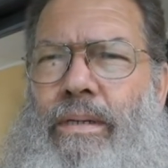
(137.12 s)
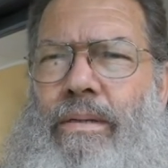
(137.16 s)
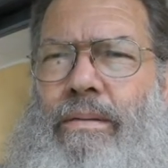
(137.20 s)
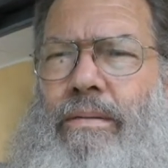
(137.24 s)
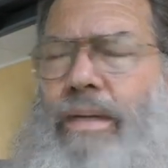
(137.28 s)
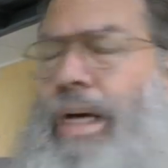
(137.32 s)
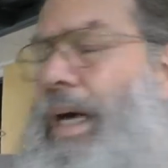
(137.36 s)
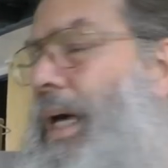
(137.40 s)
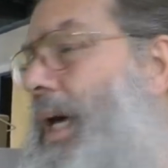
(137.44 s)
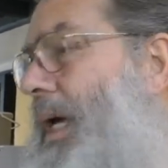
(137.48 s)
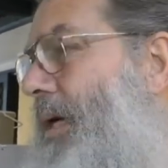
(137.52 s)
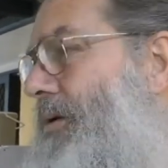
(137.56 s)

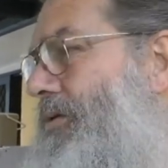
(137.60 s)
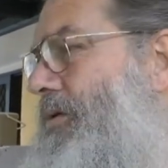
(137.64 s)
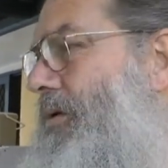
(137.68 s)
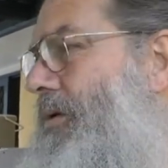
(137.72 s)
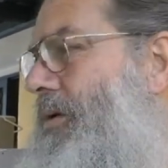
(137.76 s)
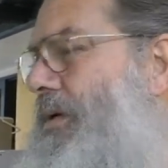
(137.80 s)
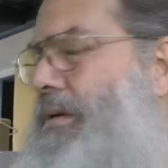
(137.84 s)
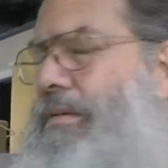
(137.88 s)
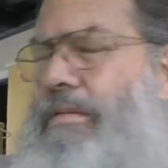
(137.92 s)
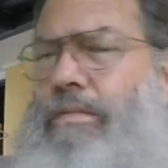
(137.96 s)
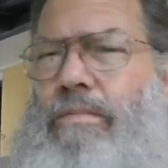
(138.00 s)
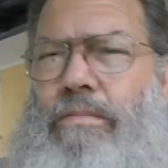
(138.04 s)
yeah,
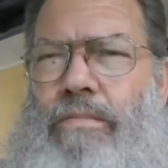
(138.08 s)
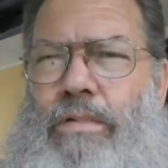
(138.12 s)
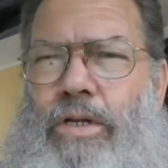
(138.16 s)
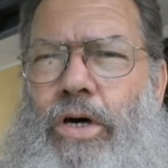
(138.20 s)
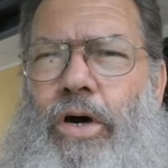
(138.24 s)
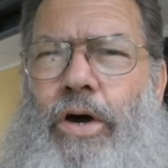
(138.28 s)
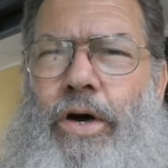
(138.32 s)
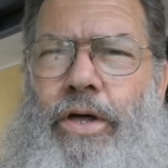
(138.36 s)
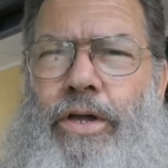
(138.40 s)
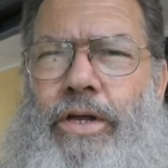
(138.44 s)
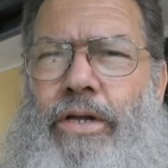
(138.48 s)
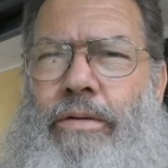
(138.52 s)
sort of
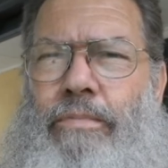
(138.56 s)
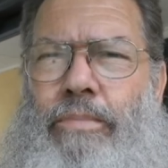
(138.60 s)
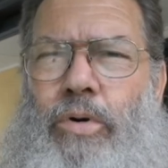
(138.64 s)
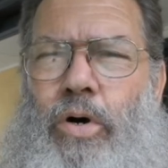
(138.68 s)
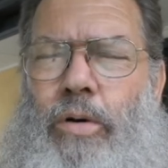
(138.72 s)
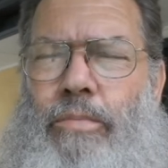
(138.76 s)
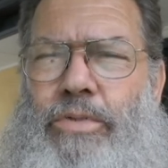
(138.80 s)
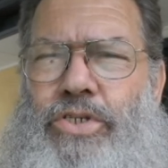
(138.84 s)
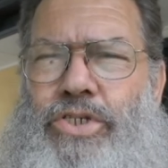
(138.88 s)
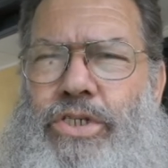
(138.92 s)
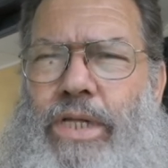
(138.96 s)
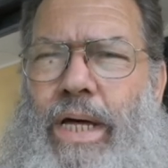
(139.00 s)
learning
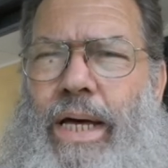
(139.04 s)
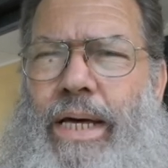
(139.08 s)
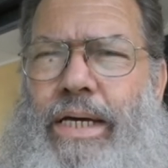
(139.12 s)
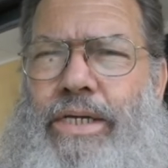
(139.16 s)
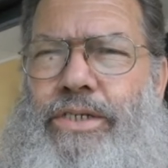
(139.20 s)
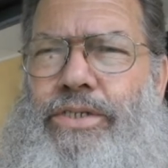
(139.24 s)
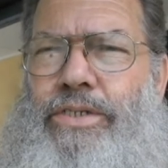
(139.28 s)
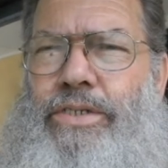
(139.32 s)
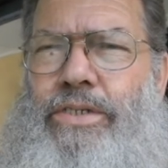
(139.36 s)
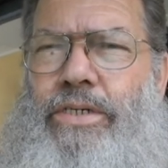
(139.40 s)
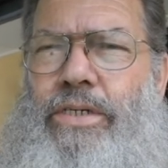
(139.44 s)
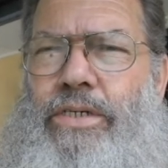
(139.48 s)
by
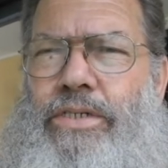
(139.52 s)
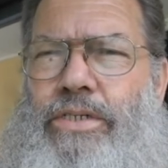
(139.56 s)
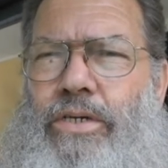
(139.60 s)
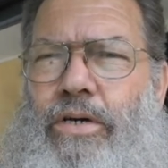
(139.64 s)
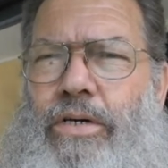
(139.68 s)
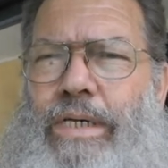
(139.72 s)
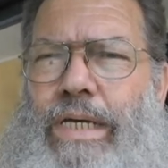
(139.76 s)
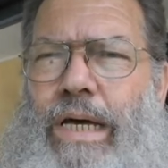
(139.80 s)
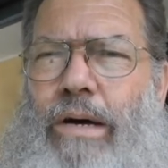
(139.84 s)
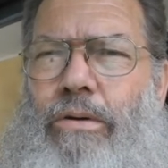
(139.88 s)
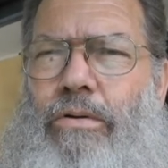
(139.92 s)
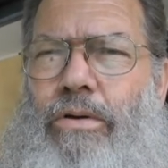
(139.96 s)
mistakes as
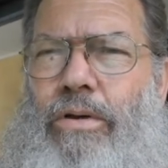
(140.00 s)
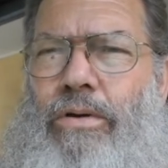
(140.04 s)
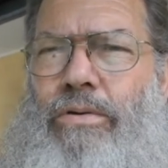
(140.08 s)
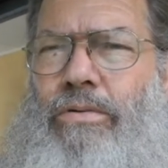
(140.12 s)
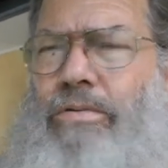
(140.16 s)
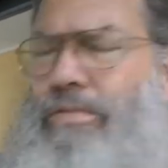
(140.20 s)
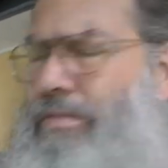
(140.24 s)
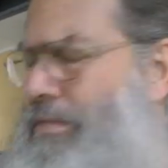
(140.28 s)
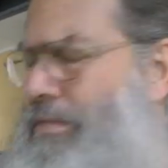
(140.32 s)
I go along,